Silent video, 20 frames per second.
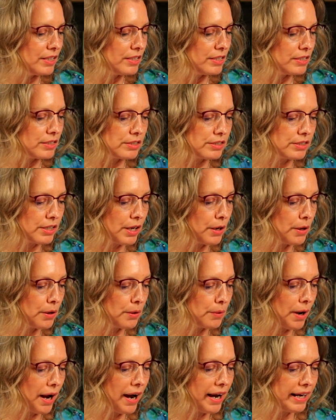So
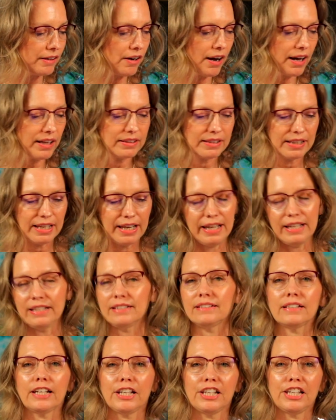I got
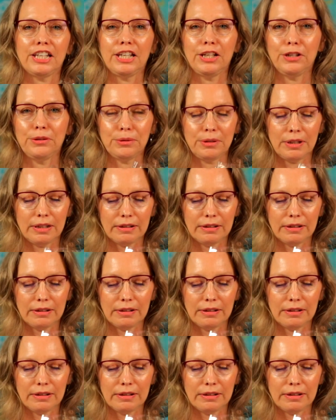these cute